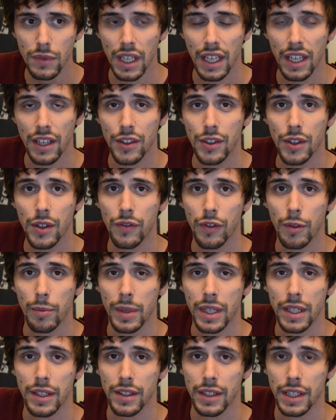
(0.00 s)
and it's good for
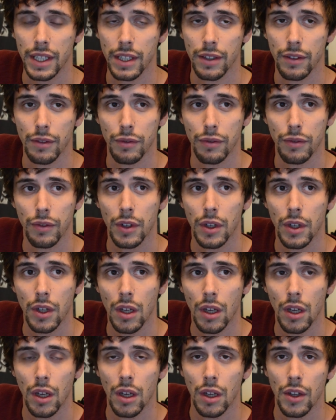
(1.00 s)
me to give
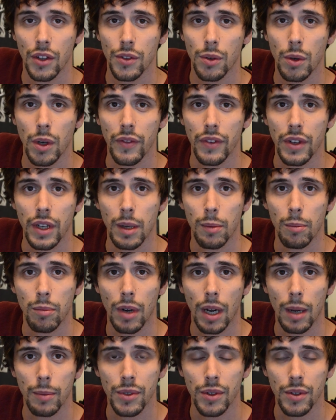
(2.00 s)
sort of an
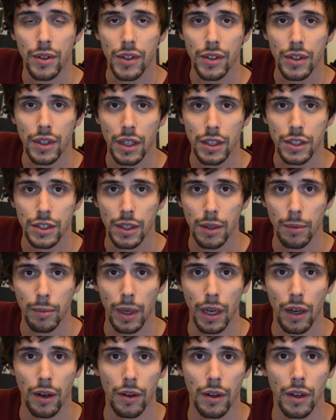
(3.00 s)
impromptu discussion
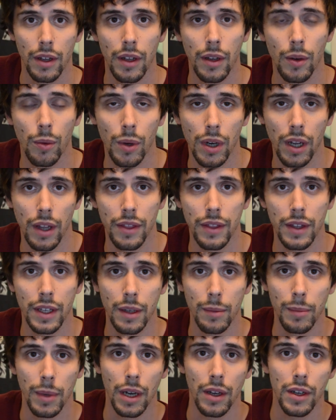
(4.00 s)
about what I think
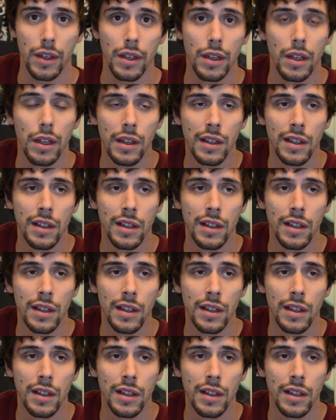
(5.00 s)
about it